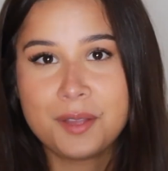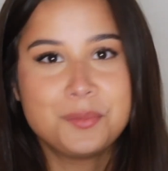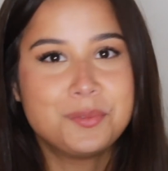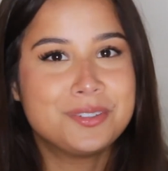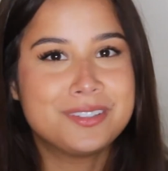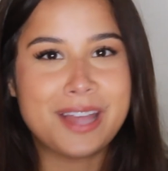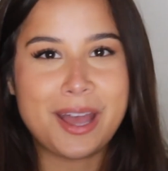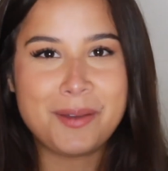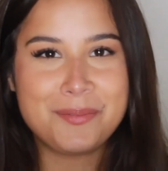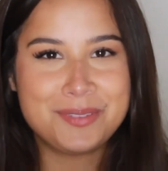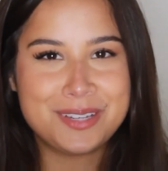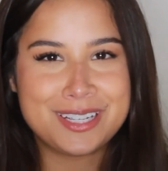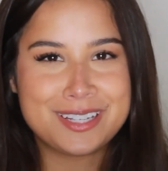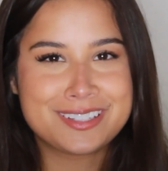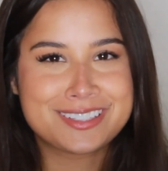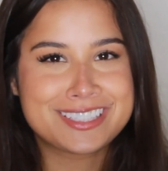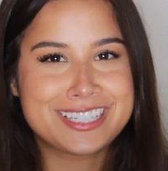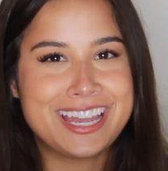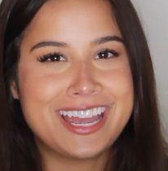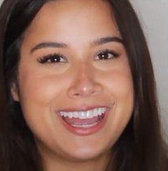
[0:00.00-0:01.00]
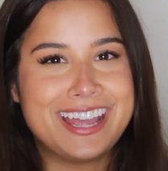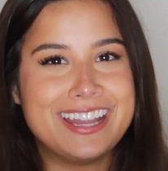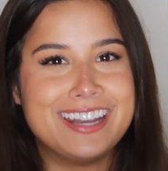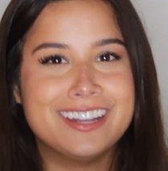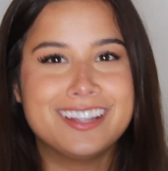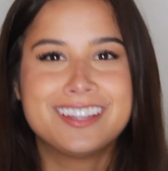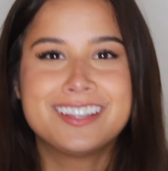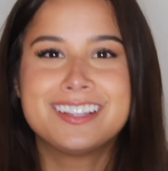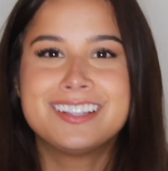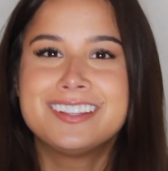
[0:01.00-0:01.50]
With that being
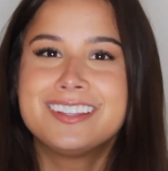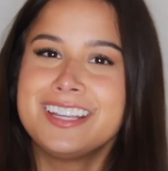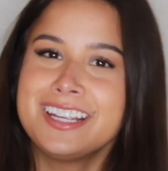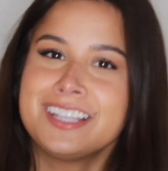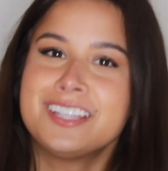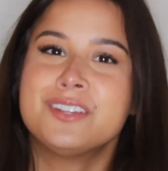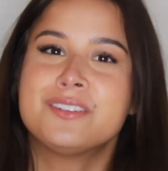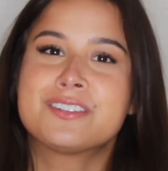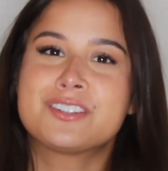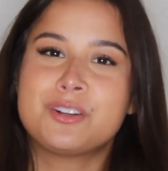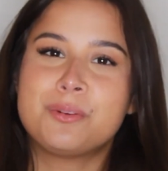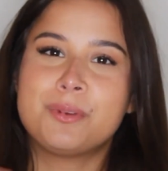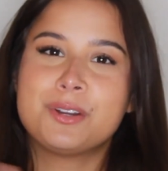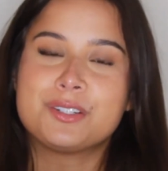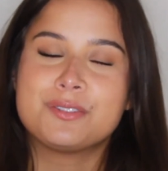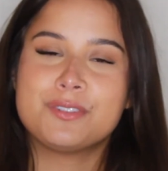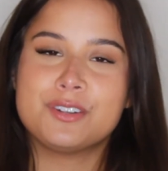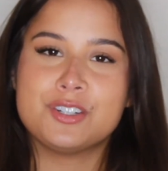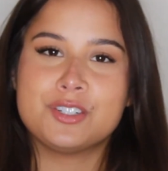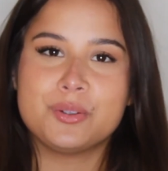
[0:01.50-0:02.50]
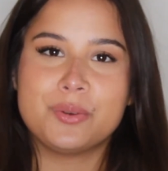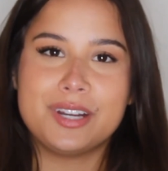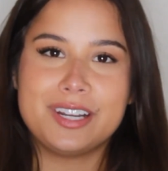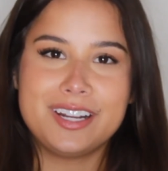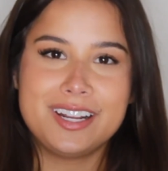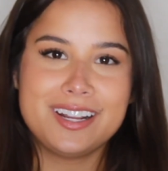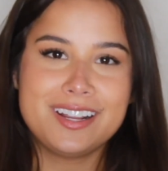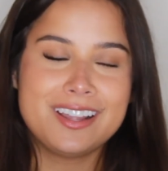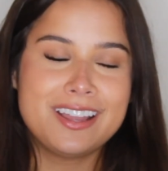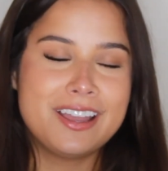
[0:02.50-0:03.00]
said, thank you so much for
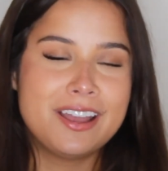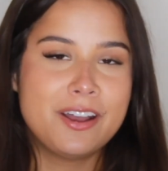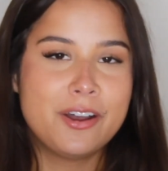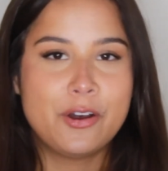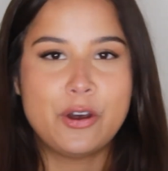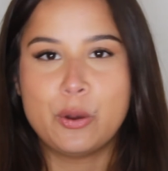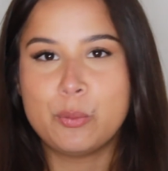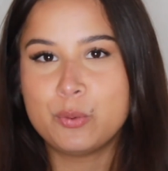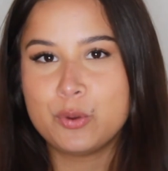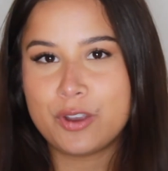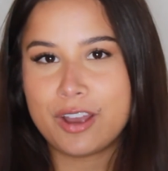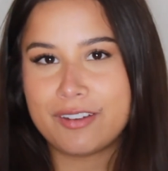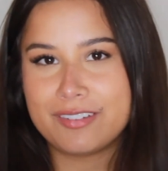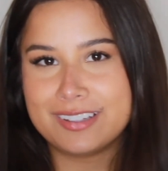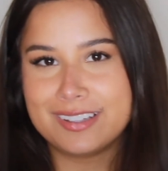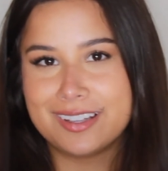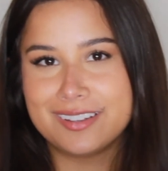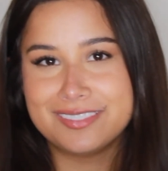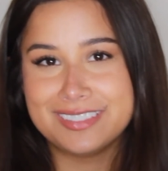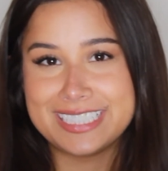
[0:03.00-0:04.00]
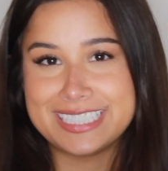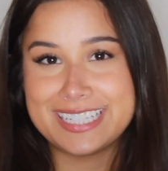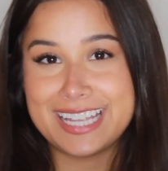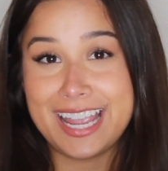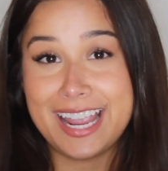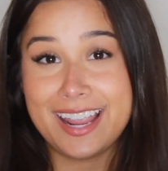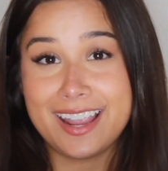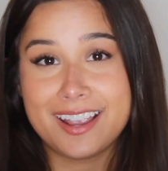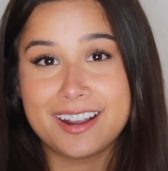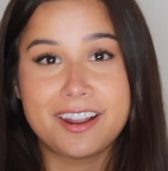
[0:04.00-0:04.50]
joining. Hope you have a lovely
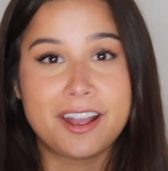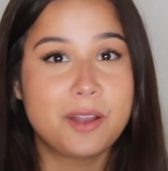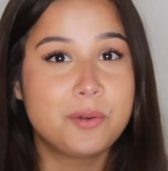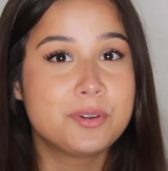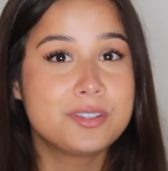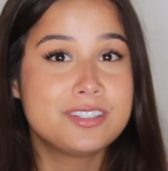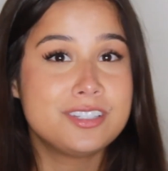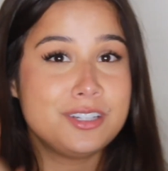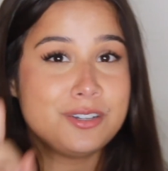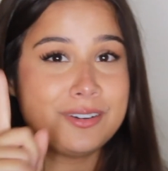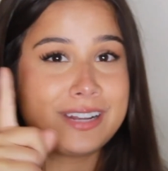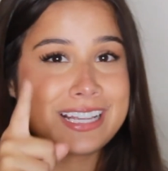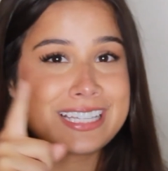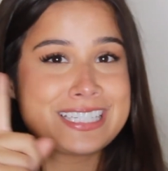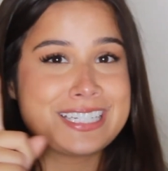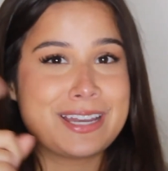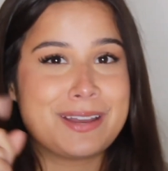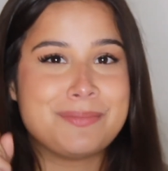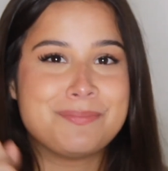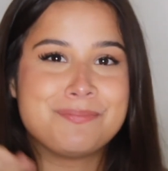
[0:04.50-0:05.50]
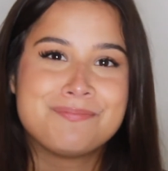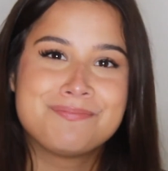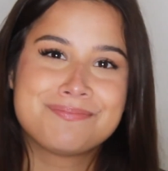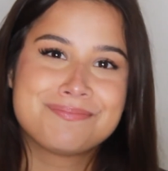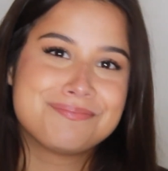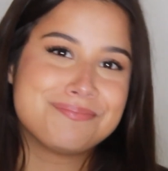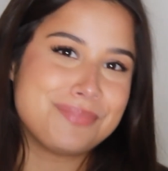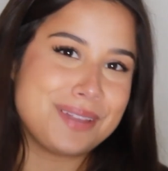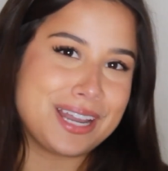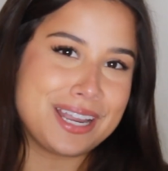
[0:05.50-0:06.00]
day, and I will see you next time.
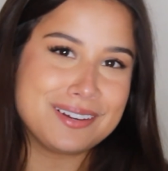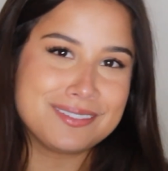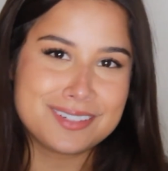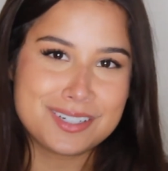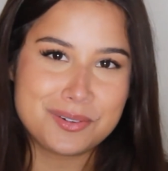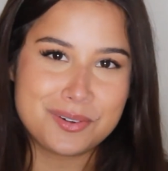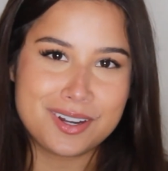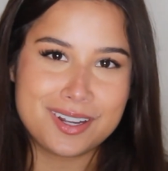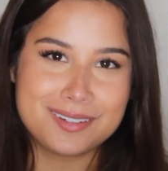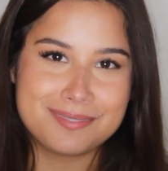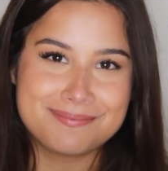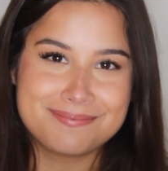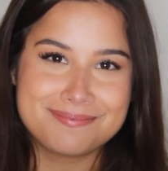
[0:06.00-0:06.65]
Bye, everyone.